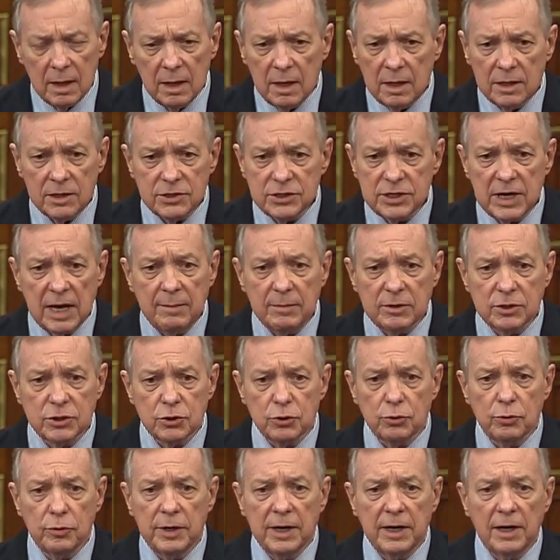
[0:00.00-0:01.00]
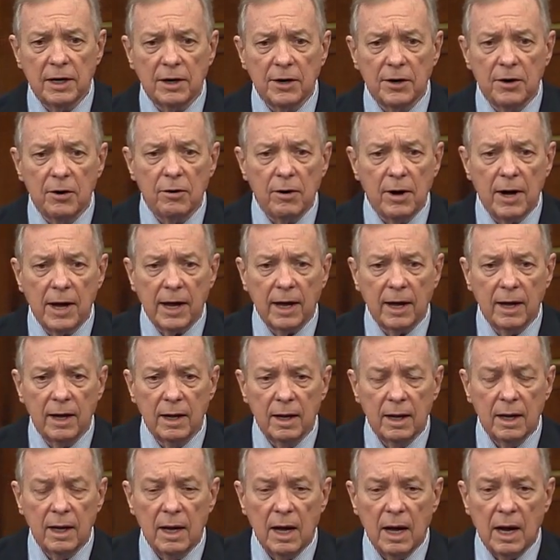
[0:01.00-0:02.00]
The same is true in Illinois.
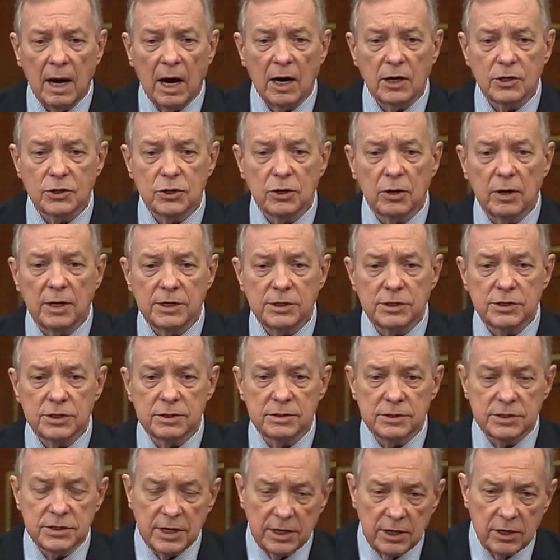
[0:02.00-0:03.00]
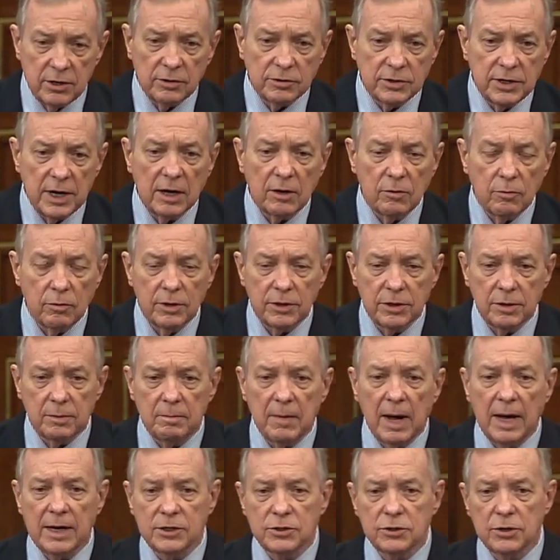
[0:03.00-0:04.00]
Our choice, Senator Duckworth and
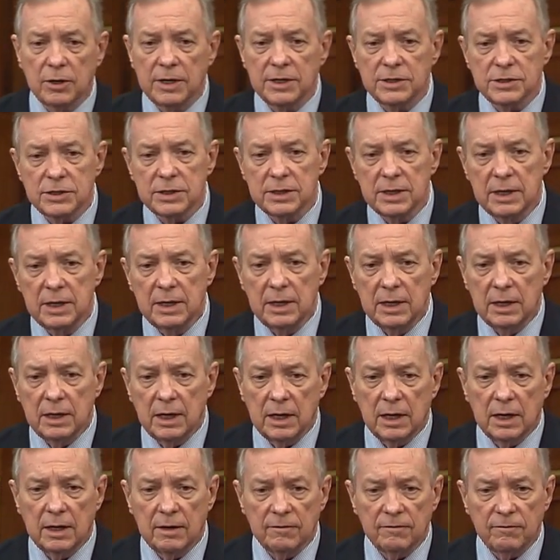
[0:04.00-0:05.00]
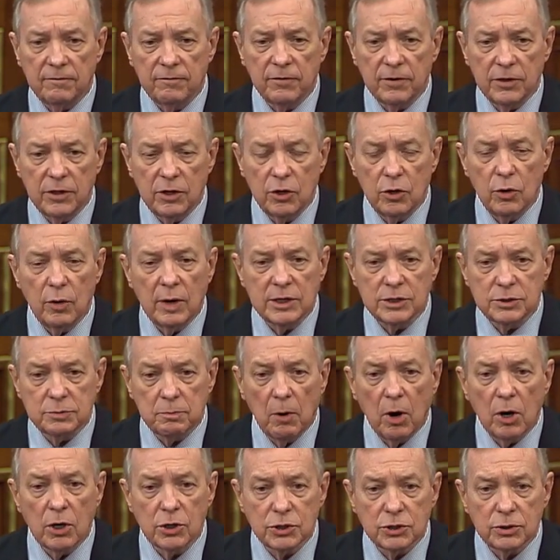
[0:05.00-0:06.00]
my choice, for the U.S.
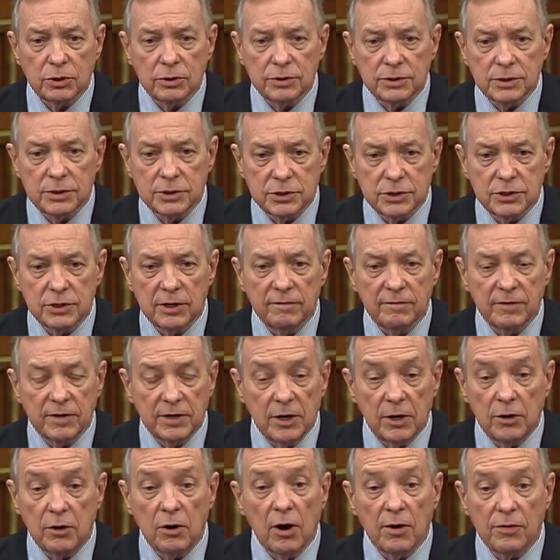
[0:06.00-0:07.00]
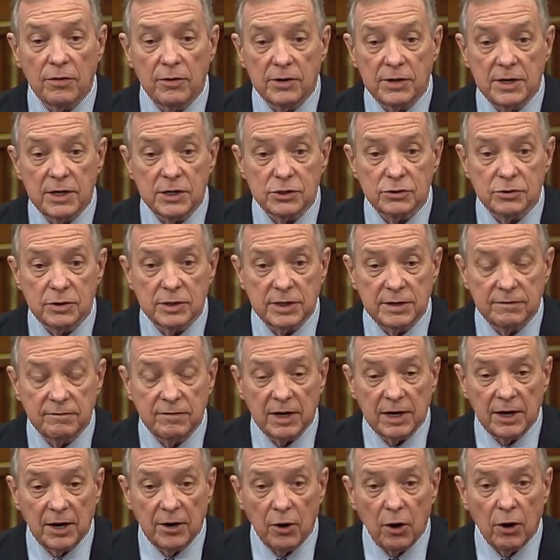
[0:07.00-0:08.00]
Marshal to serve in the Northern District of
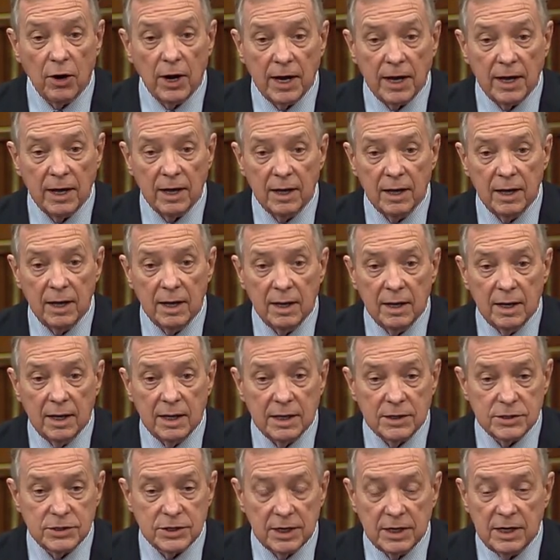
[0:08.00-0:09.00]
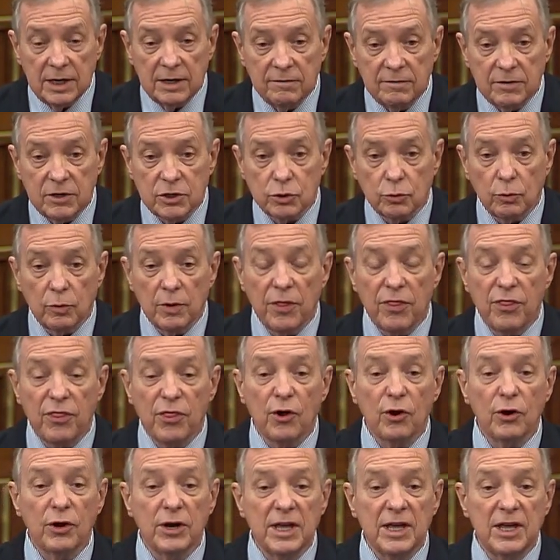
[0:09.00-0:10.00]
Illinois is an individual with
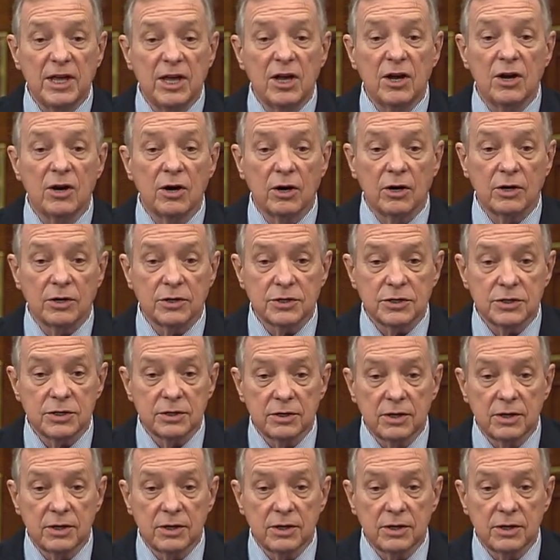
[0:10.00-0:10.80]
30 years